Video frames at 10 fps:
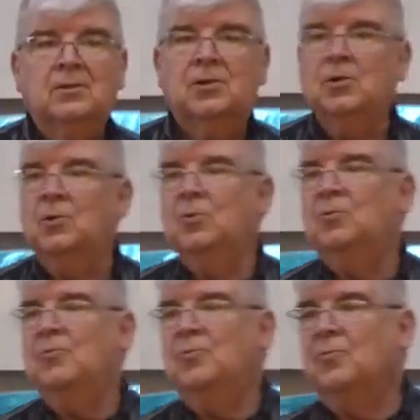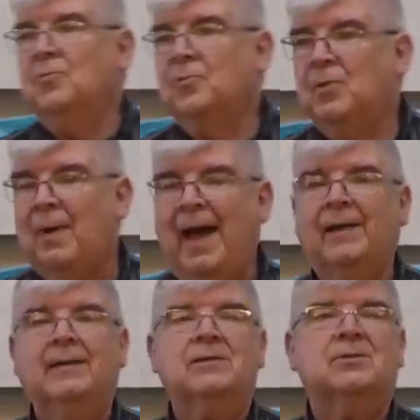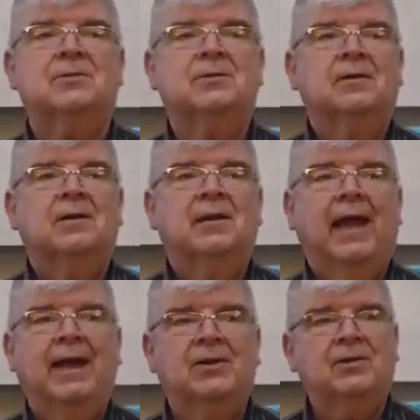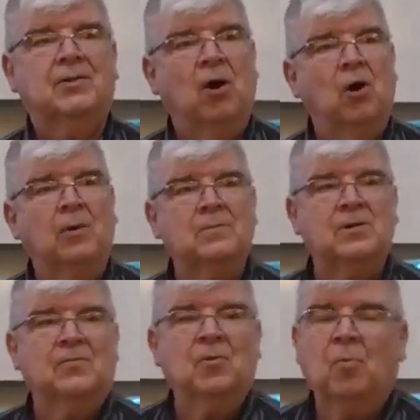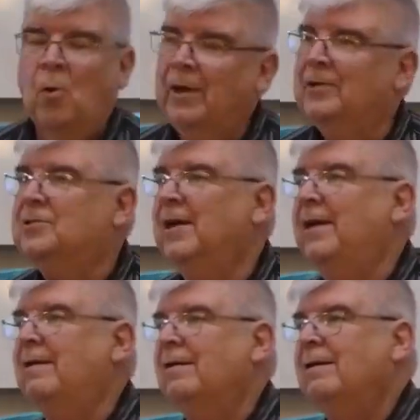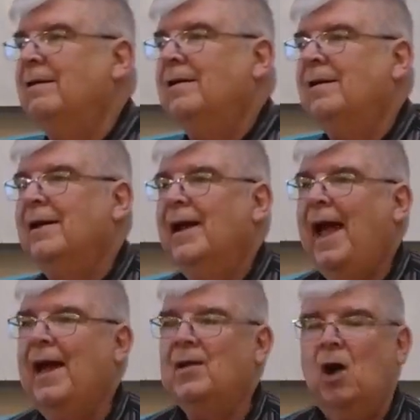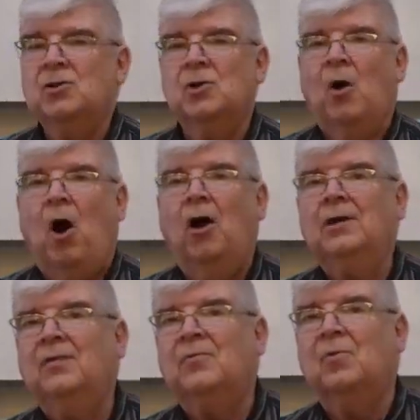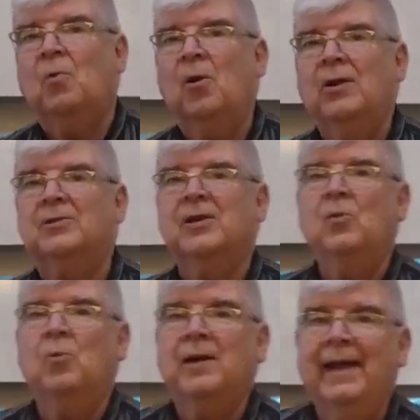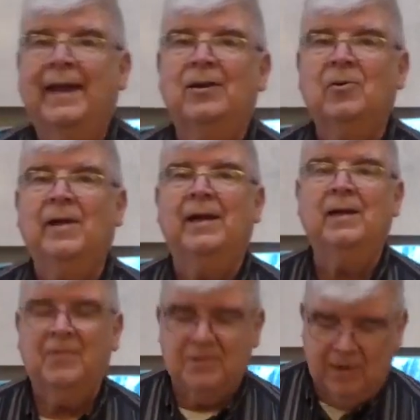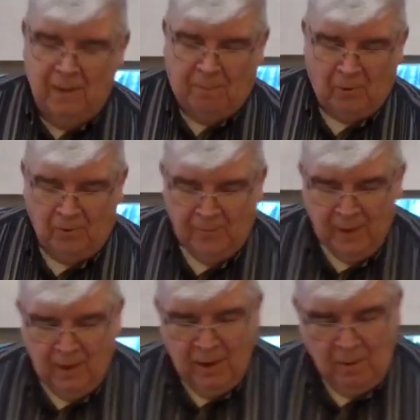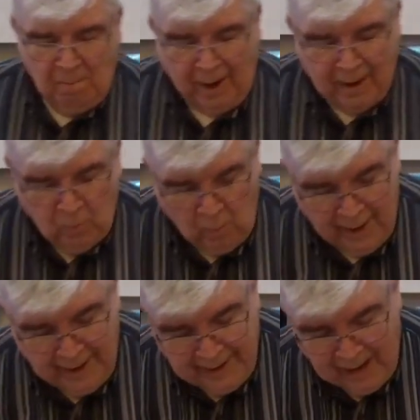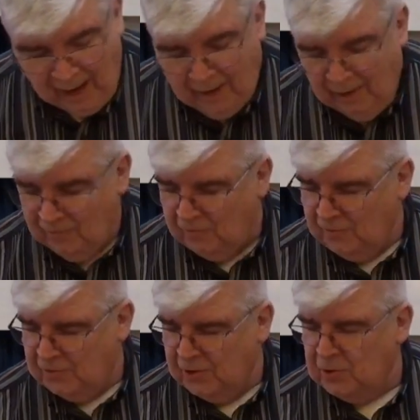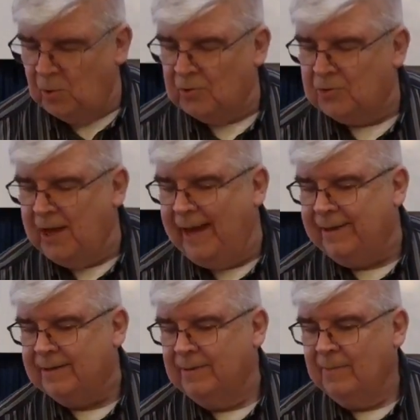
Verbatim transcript: to the palace and to the homes of the royalty. And so all of the royalty would enter into the temple by way of the north gate,